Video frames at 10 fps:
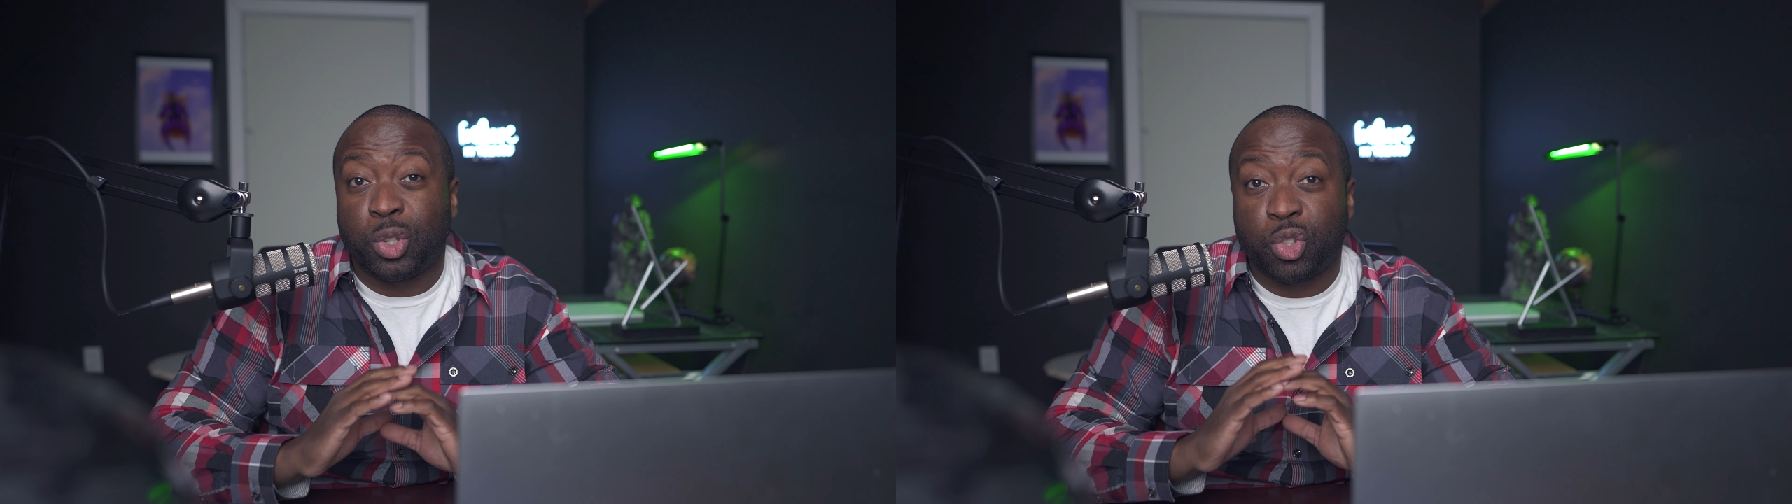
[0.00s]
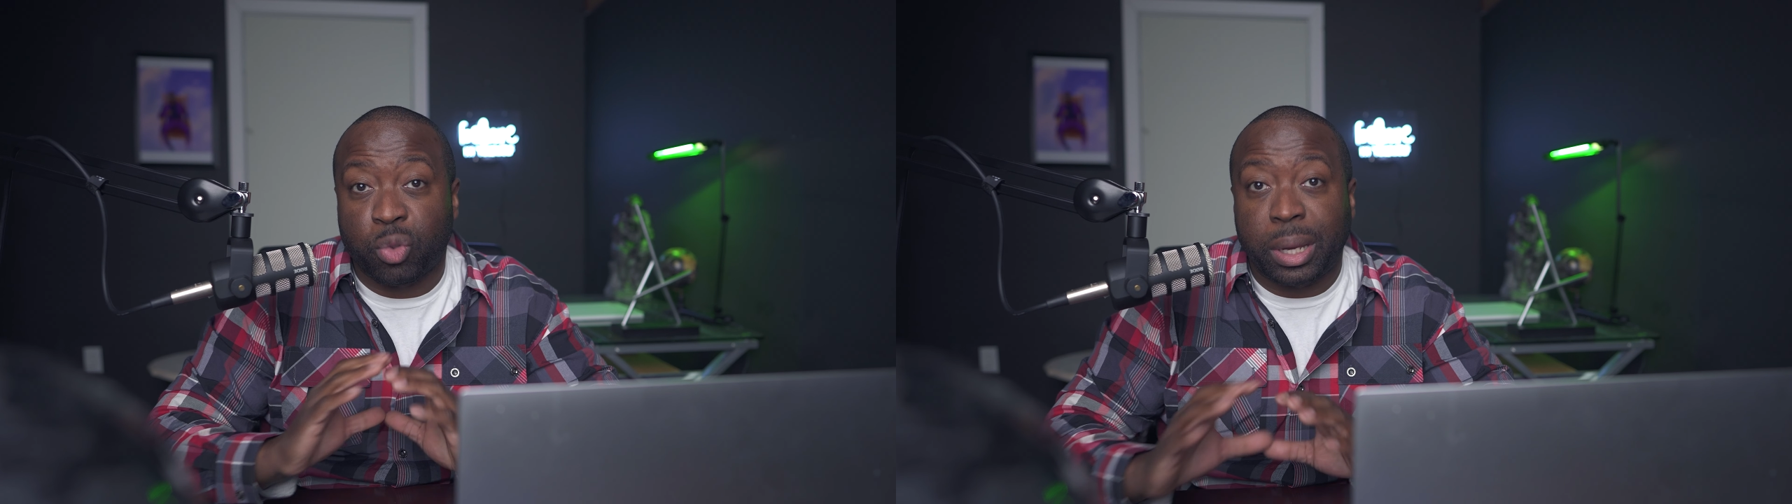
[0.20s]

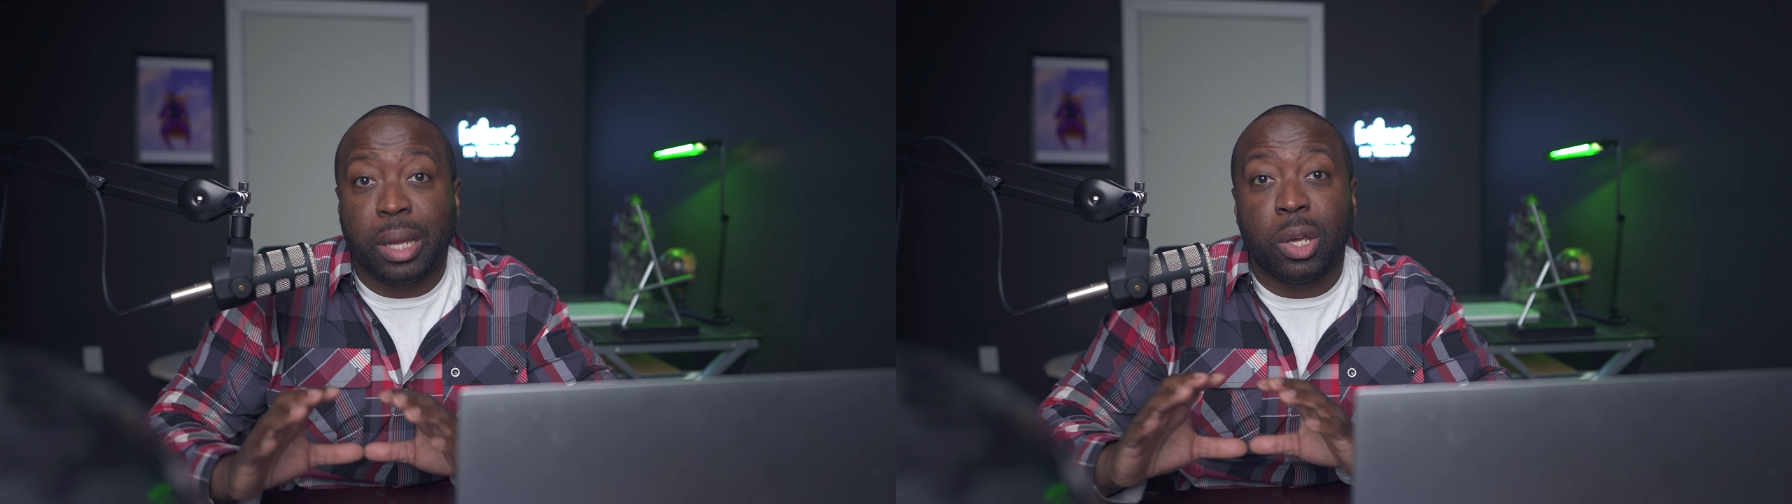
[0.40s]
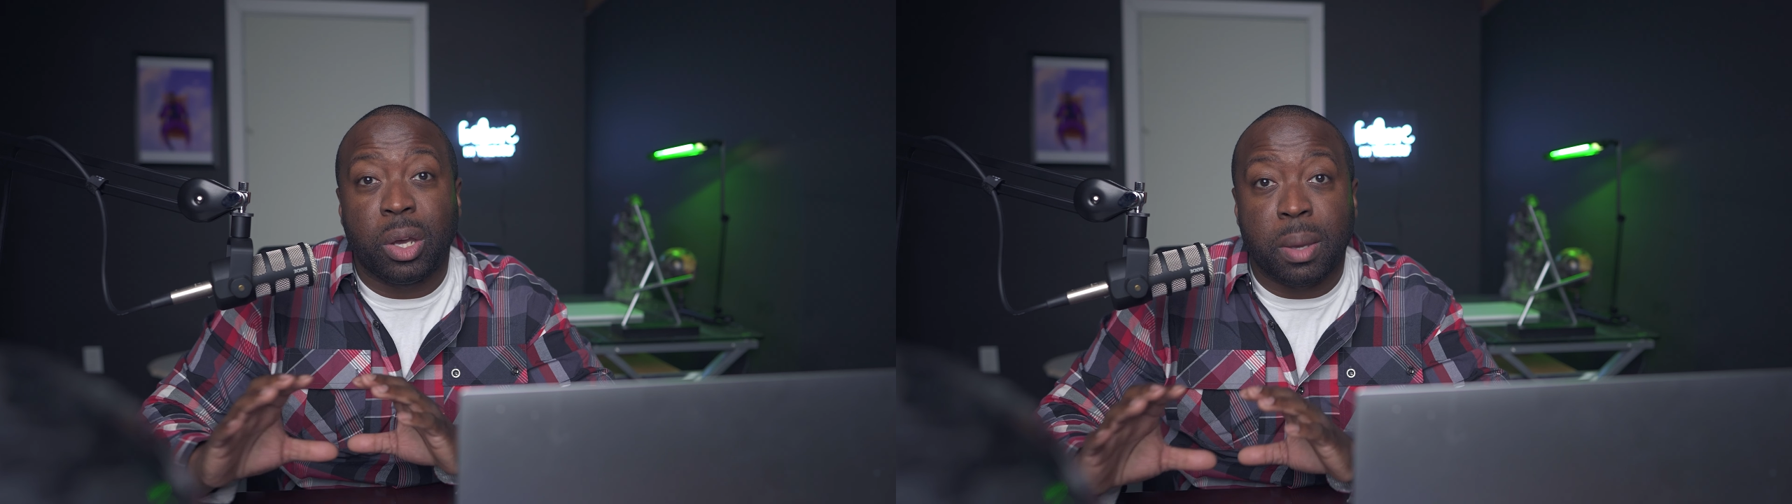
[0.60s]

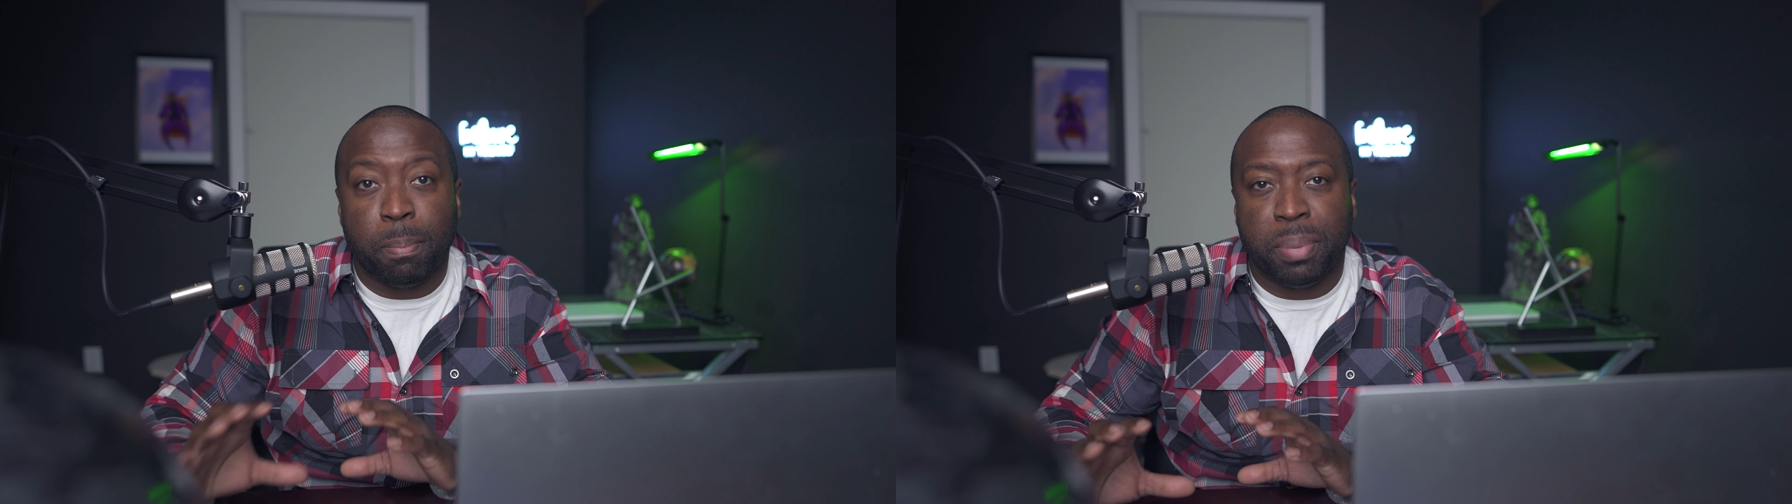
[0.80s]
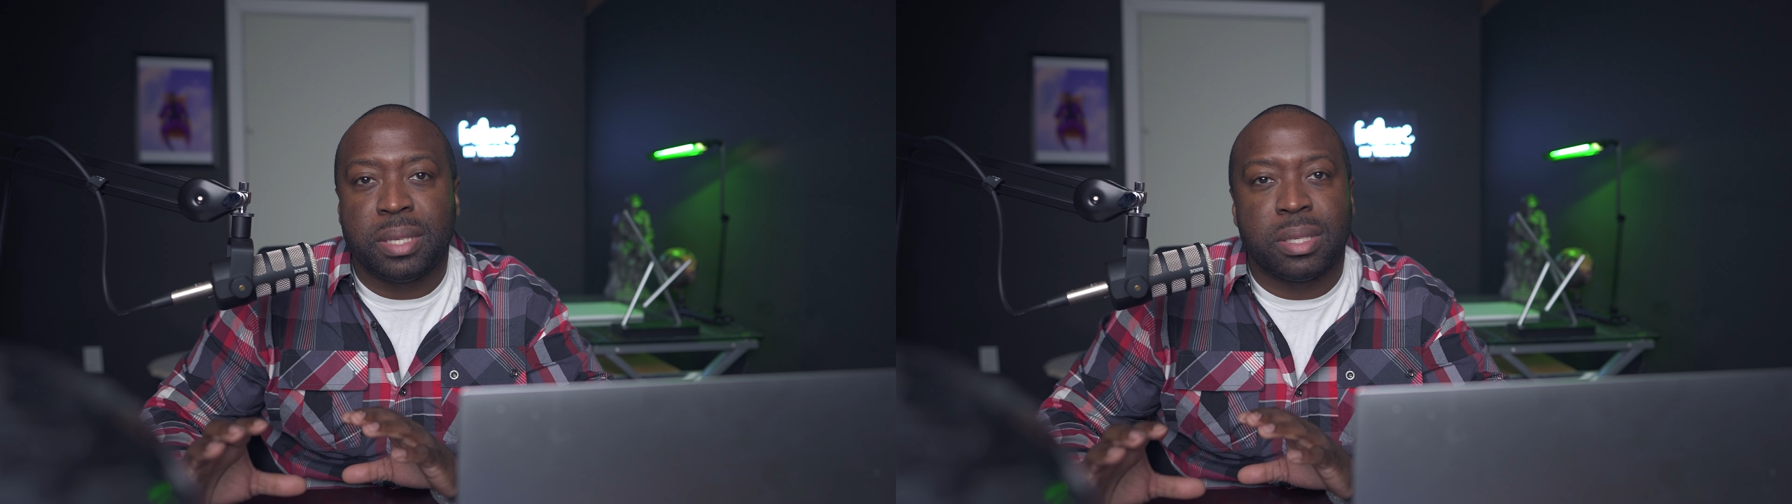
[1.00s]
strictly on your
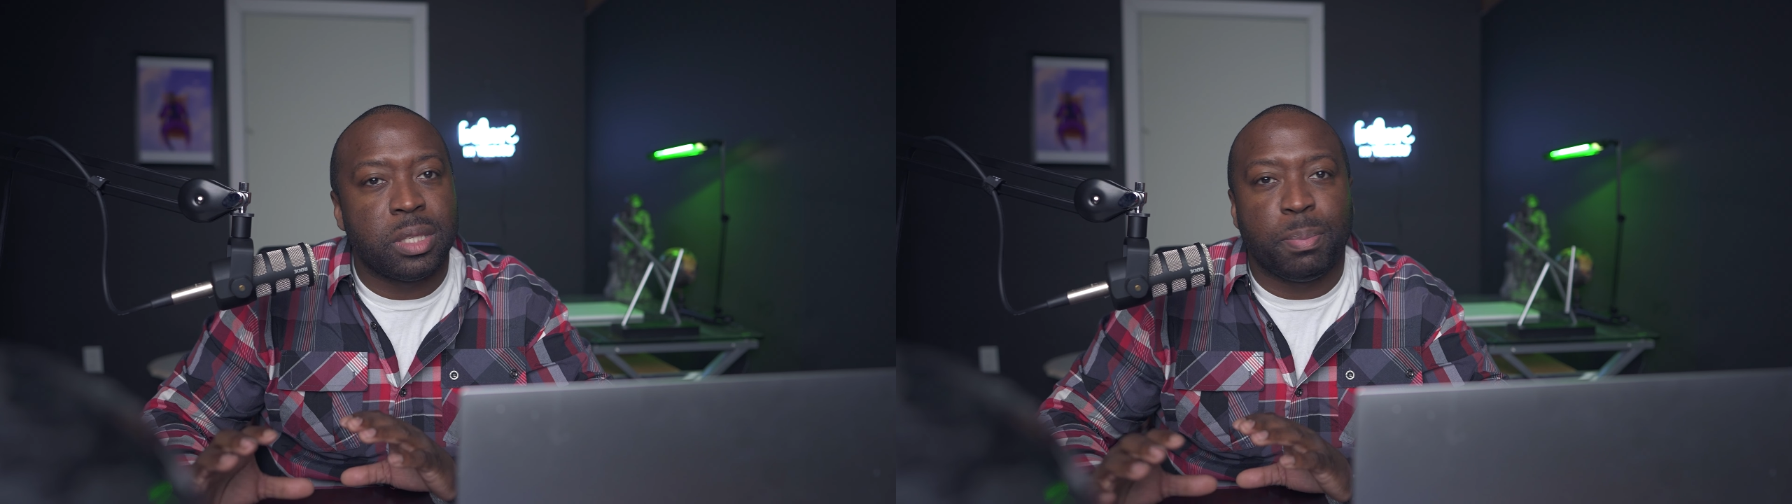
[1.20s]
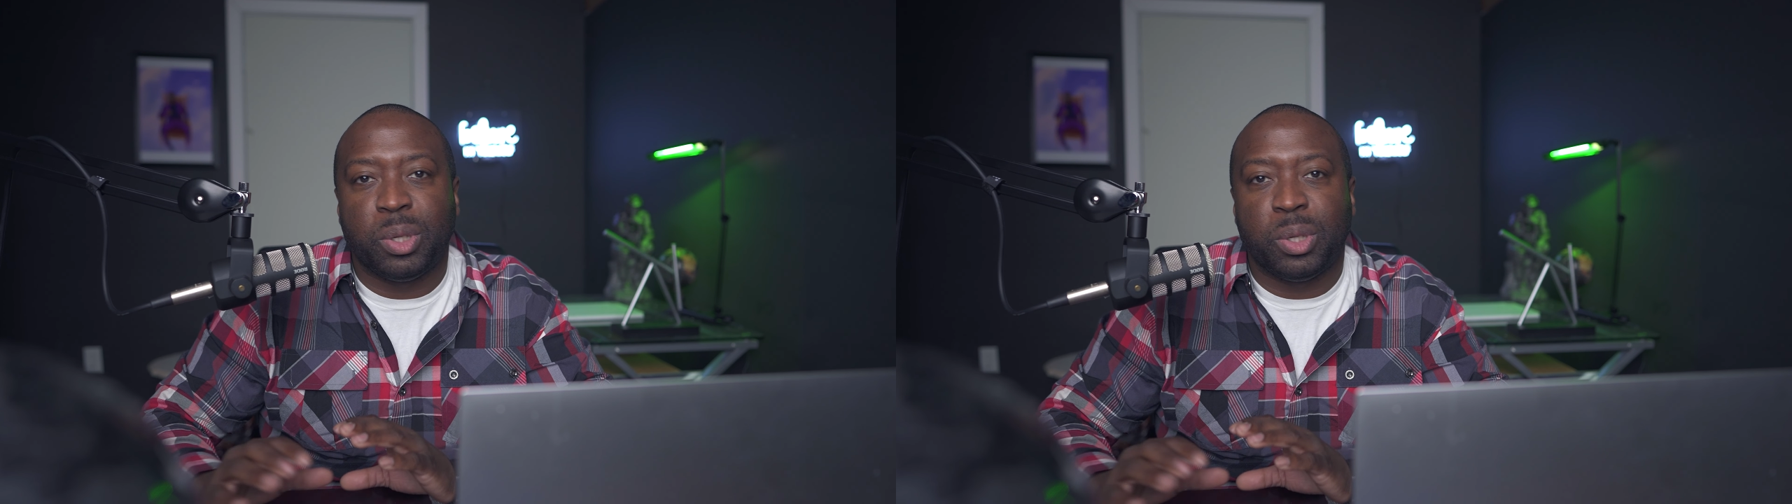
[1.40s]
business,